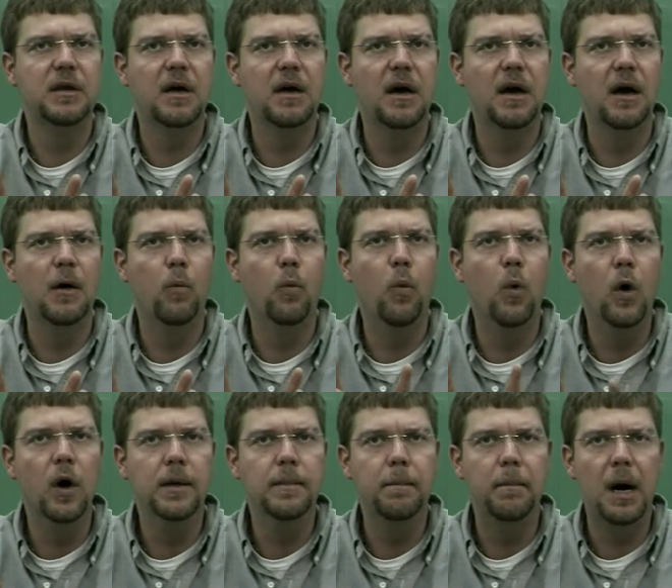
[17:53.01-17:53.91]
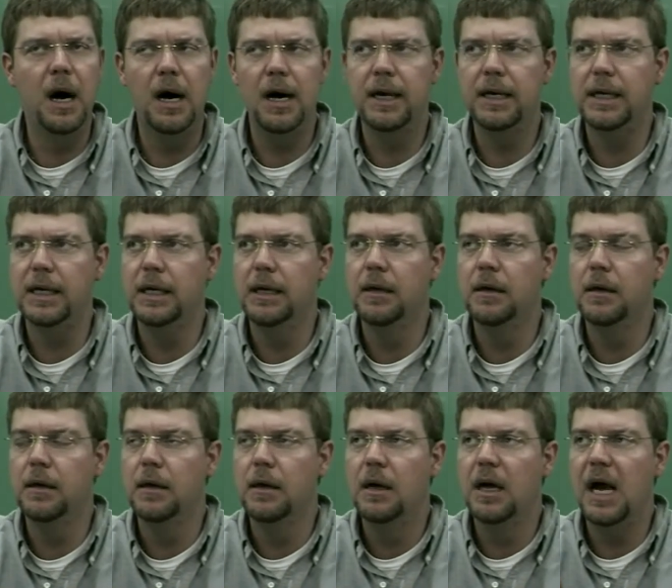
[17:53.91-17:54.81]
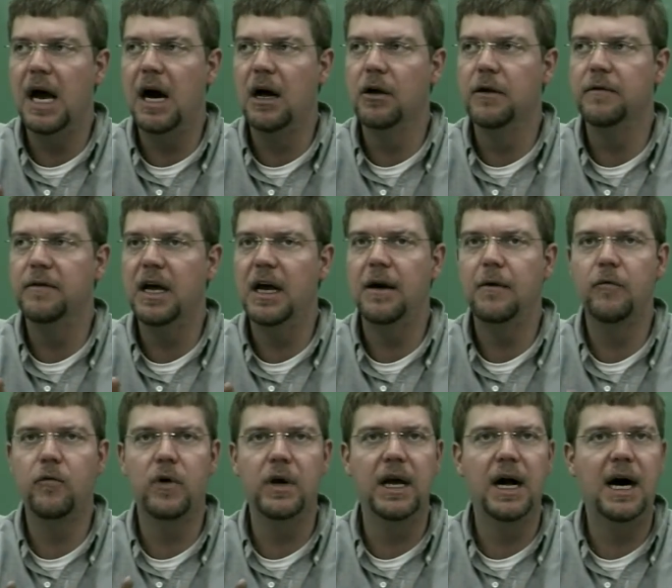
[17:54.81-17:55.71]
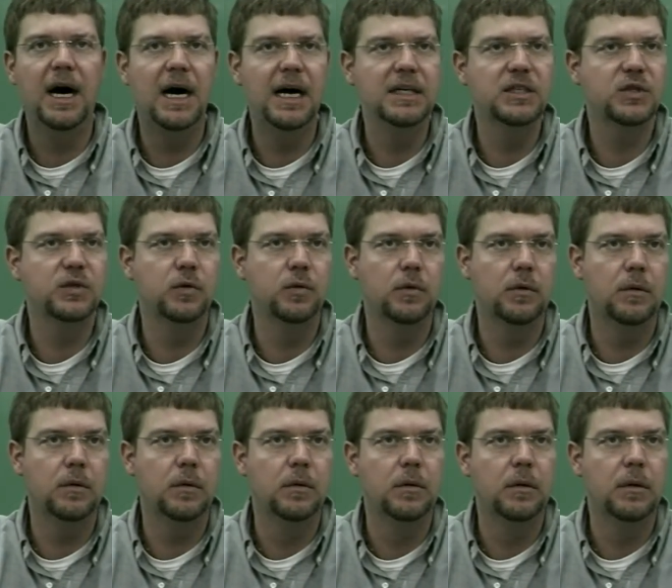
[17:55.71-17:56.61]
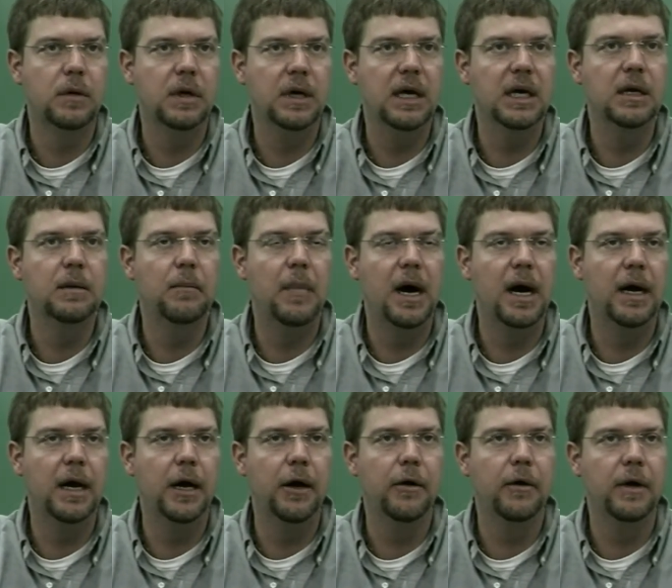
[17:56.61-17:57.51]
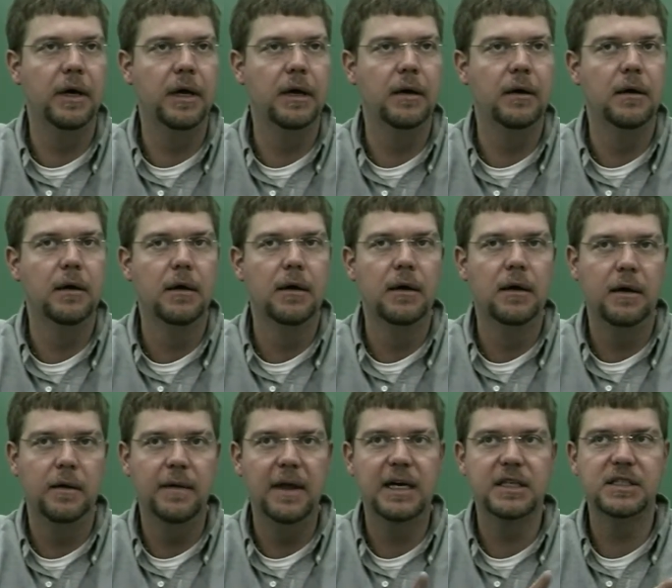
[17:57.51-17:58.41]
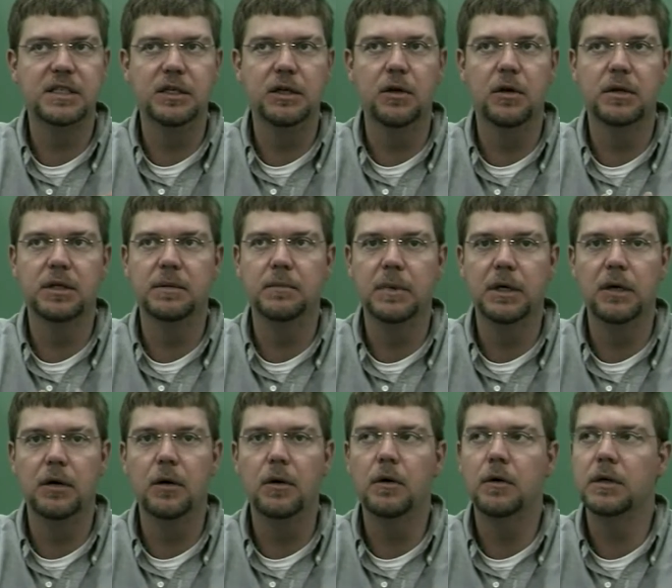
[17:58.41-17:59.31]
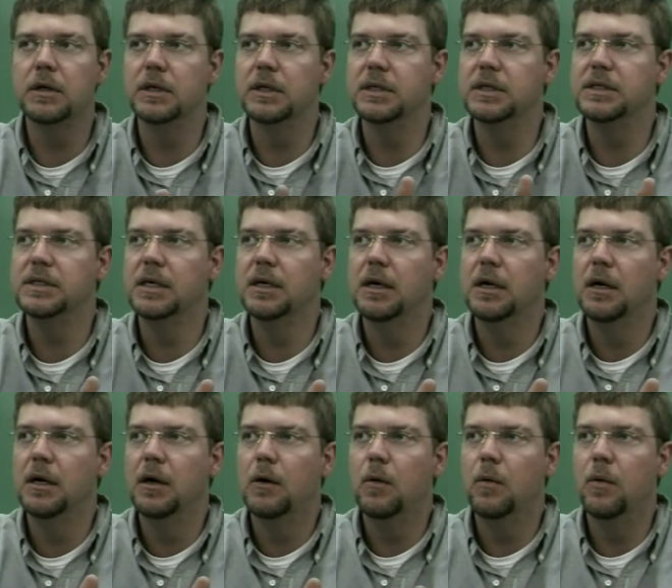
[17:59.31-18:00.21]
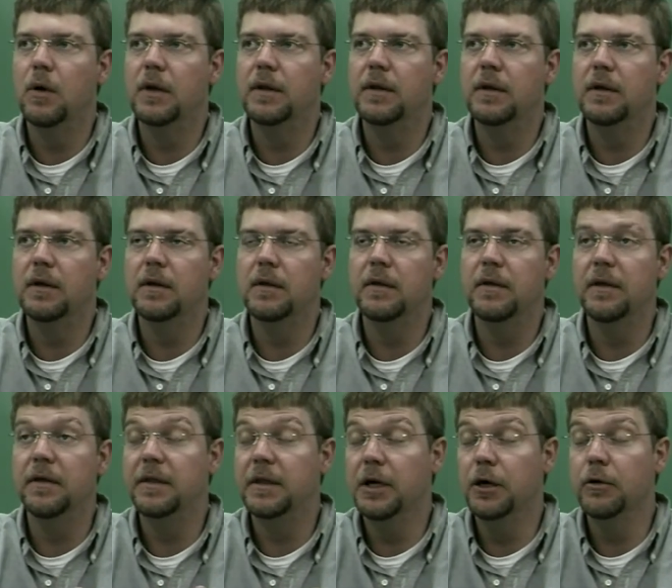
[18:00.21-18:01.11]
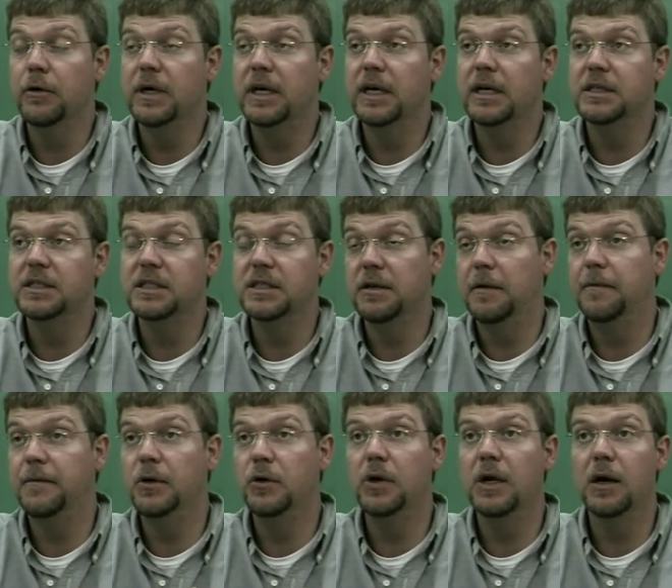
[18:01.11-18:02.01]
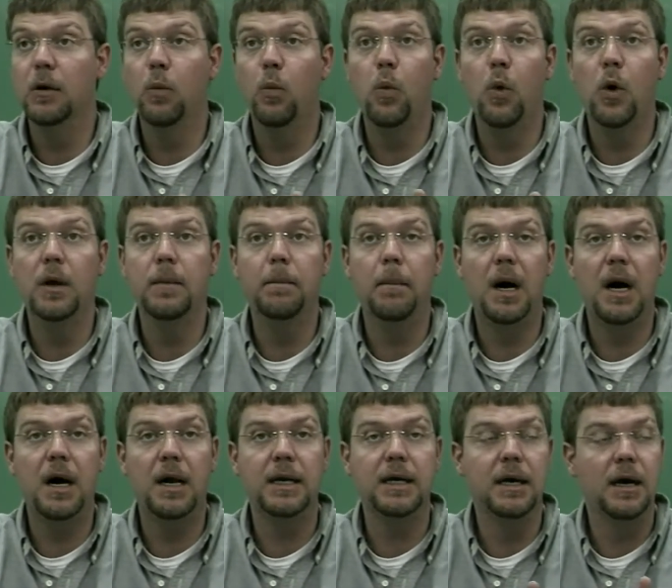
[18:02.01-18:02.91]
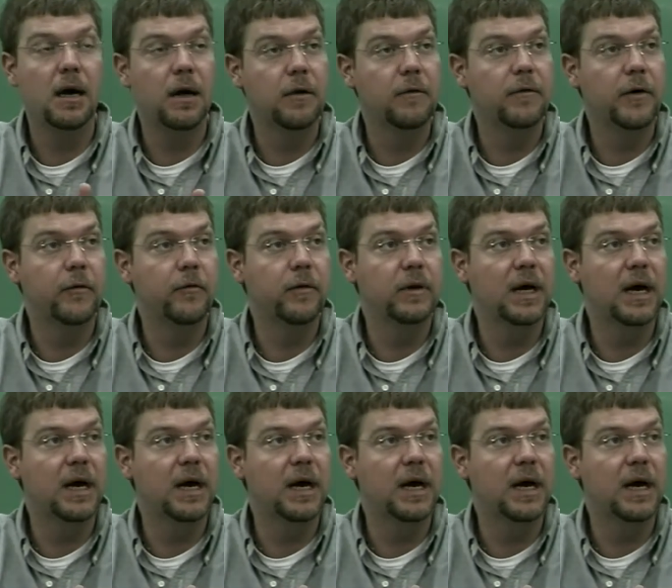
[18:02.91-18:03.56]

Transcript: uh, one body out of every high school in my area. That's the ultimate goal, because what the, the theory is, if you get one body out of every